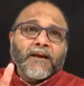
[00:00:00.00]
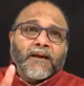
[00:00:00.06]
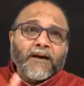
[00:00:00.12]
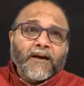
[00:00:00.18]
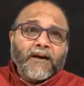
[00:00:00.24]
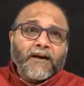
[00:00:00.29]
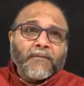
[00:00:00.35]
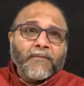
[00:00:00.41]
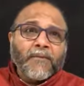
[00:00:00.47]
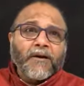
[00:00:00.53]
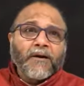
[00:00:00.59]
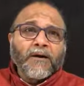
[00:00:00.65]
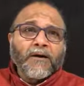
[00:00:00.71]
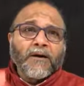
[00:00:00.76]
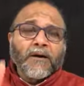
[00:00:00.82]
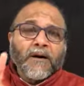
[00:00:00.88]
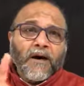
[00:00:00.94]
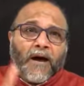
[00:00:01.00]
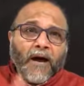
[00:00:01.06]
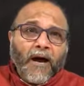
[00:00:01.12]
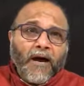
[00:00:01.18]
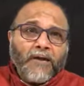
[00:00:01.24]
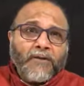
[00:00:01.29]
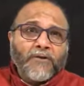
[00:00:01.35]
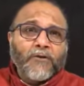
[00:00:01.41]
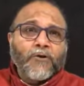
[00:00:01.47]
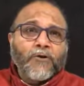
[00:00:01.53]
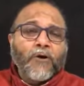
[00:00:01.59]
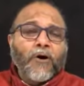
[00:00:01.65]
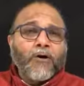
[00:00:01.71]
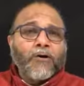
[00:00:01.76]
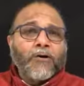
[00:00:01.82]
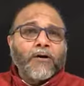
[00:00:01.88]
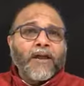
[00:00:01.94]
karma, high,
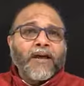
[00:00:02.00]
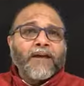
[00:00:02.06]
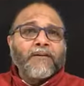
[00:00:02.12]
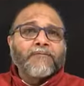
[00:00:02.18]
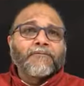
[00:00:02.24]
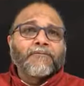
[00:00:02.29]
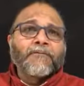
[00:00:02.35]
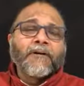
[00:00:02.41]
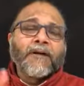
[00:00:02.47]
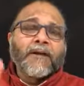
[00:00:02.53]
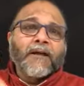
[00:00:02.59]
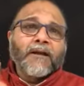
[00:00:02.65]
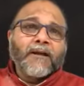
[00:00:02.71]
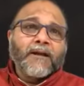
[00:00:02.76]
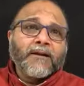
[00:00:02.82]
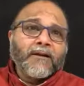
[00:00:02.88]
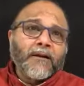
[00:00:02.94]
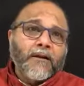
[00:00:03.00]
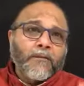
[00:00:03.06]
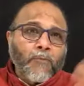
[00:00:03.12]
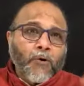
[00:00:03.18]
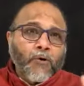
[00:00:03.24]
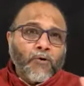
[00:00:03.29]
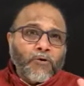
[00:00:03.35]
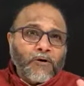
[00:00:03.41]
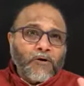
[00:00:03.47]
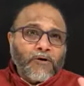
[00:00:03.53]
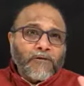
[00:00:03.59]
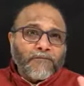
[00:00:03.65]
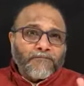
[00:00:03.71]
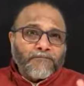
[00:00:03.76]
long life and bhog.